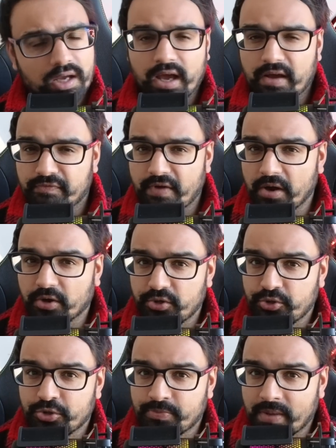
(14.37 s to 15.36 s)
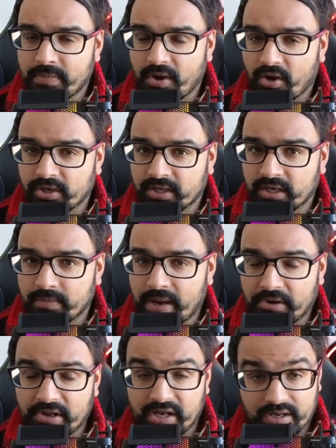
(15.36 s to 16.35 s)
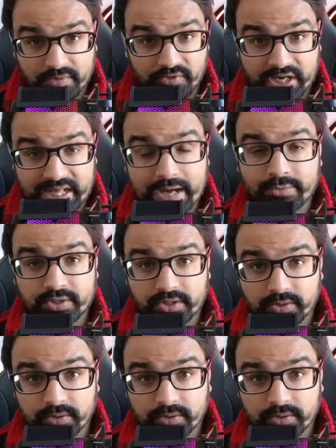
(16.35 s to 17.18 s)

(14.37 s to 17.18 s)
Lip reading: I found a newspaper article about it. Let me read it out to you.